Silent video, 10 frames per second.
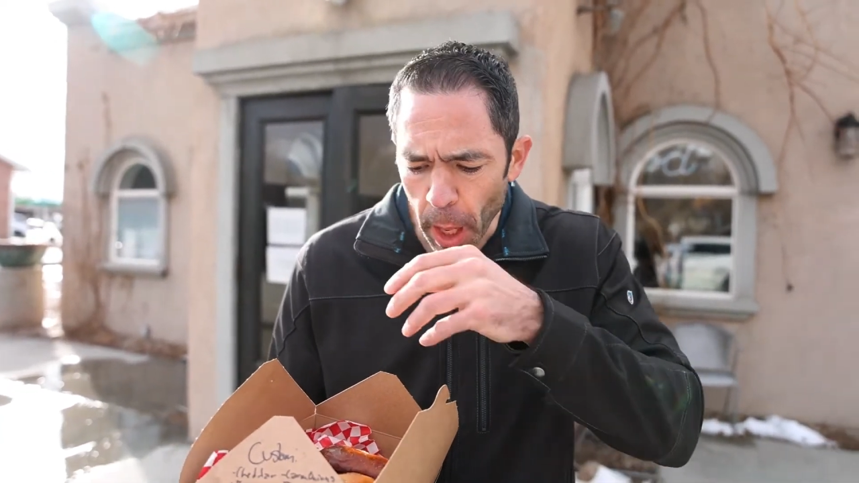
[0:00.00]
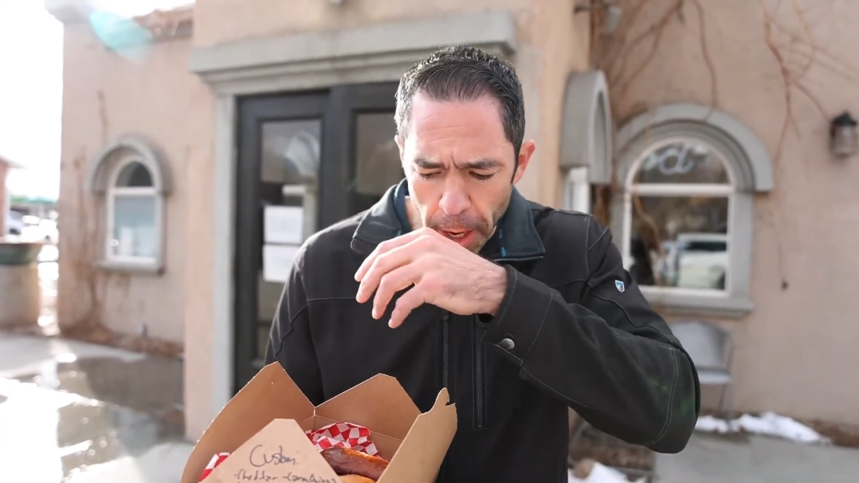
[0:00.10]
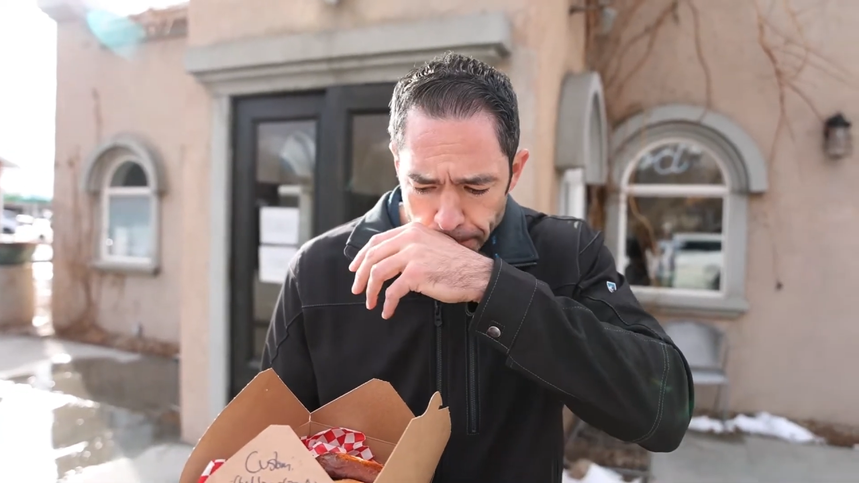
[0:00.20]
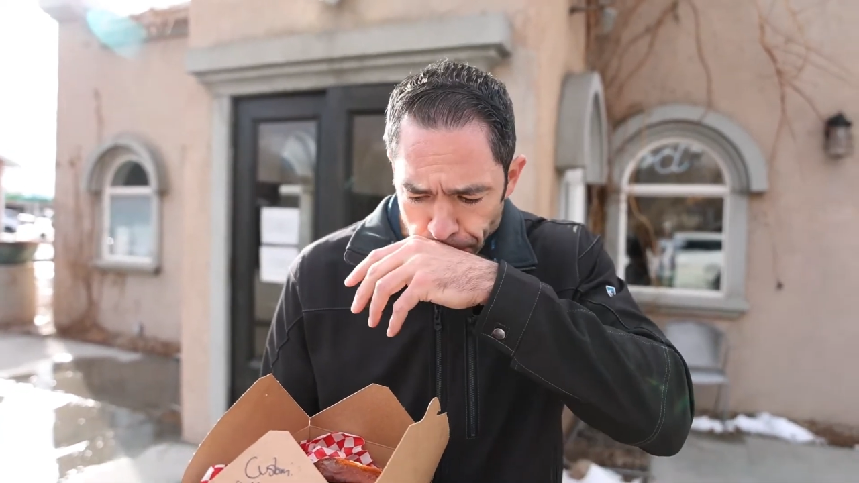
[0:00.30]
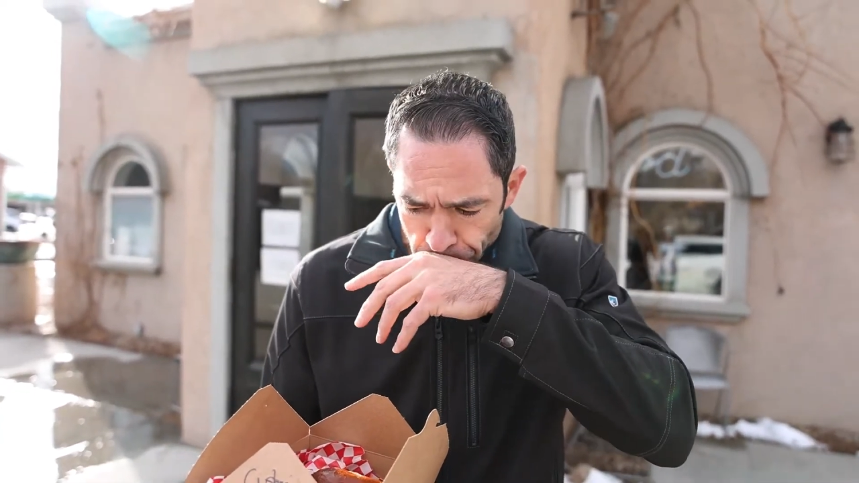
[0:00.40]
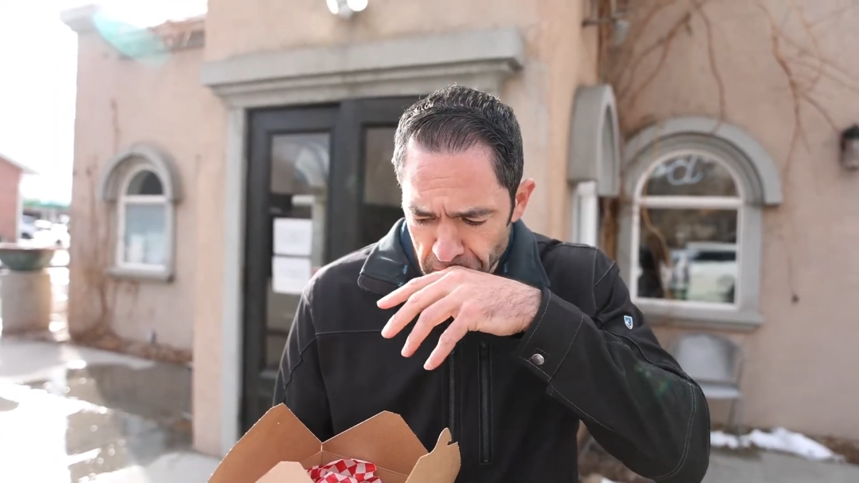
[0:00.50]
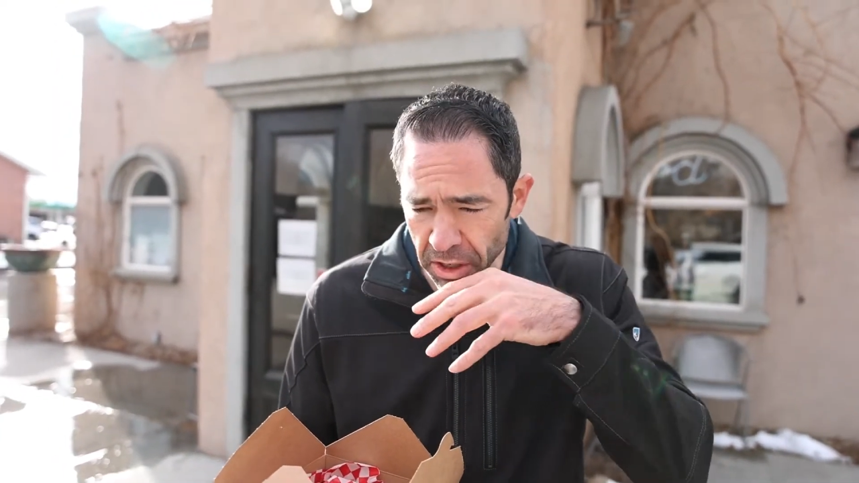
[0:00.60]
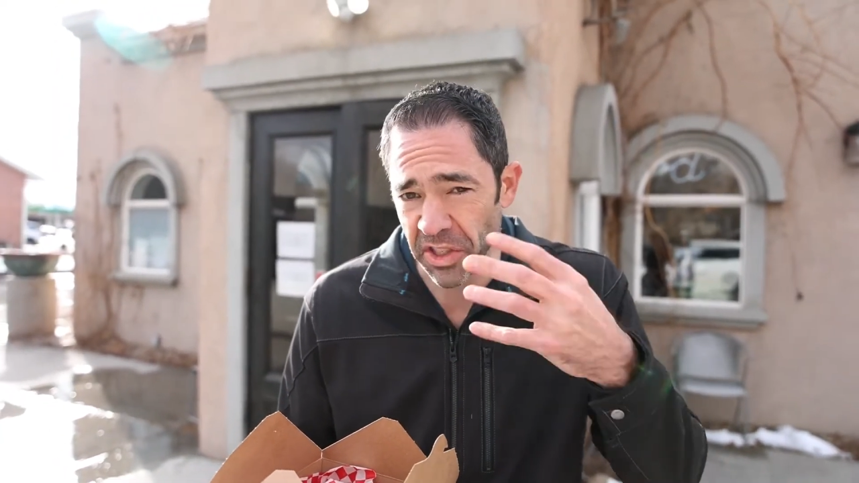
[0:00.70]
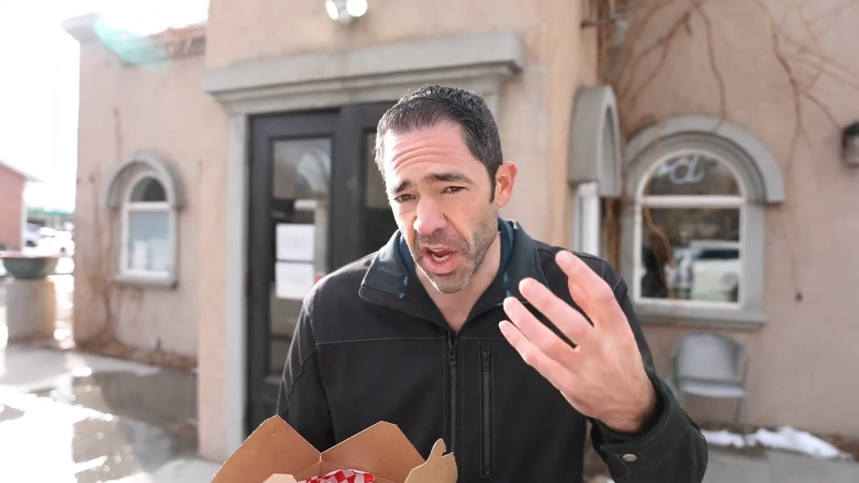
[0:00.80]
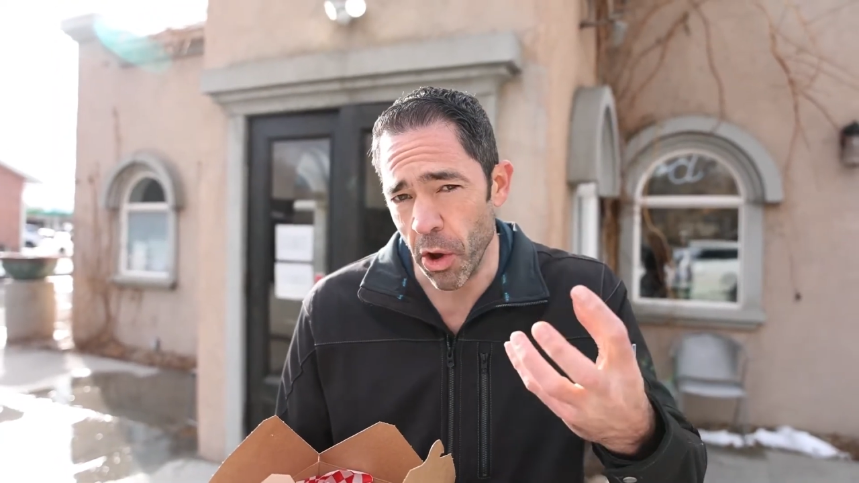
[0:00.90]
Okay,
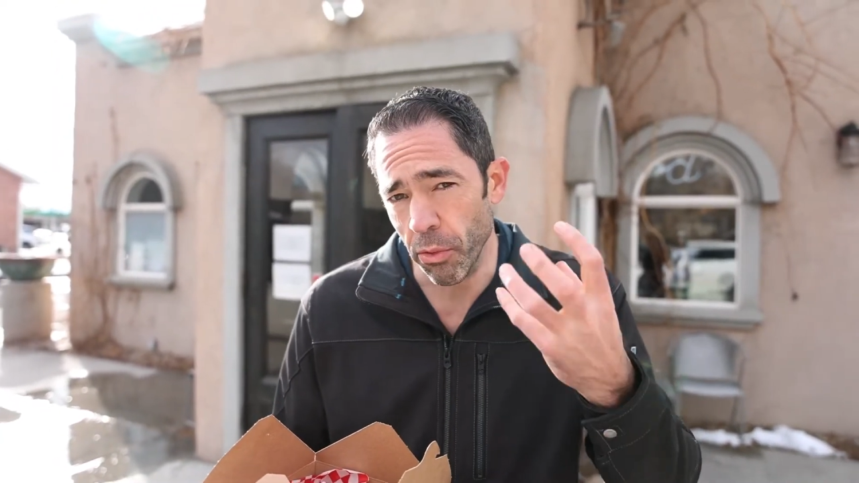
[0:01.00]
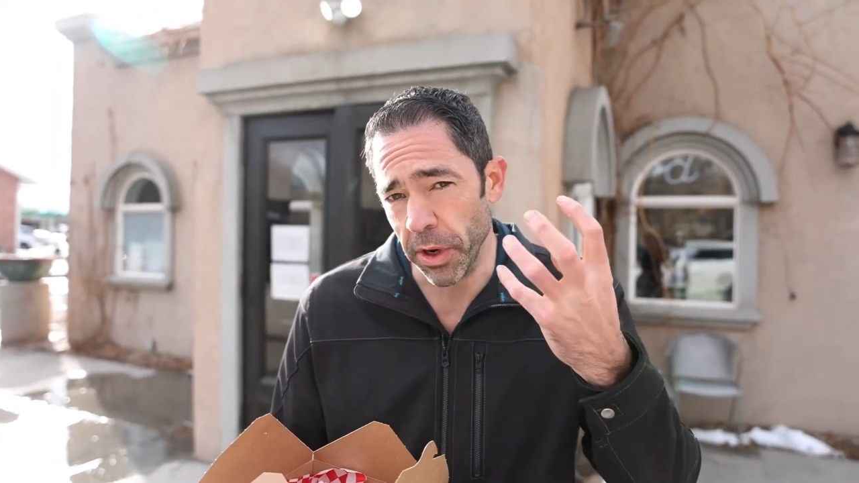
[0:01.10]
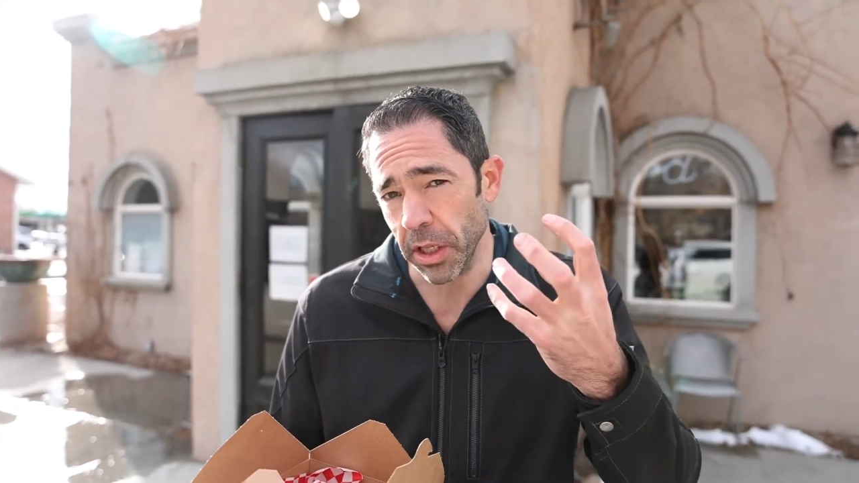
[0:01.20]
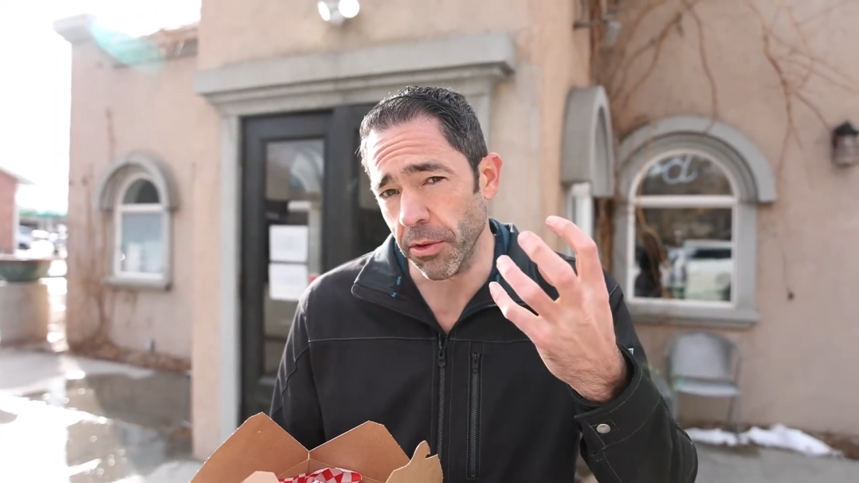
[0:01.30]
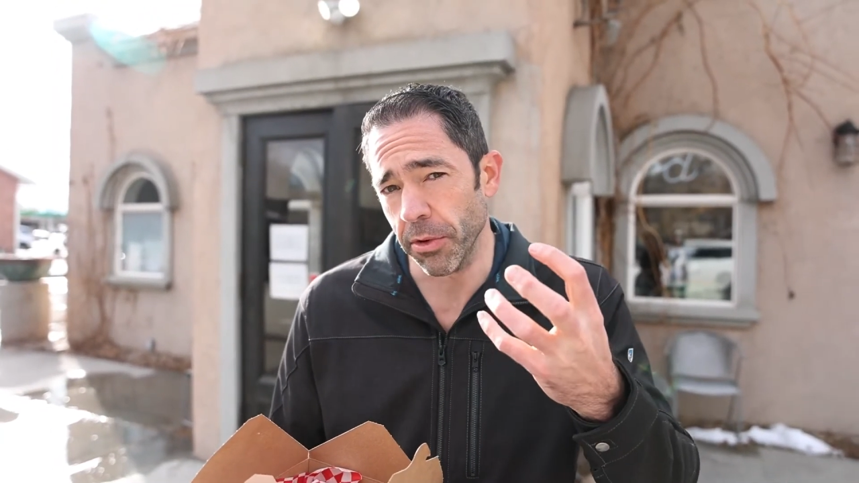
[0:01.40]
you can tell really,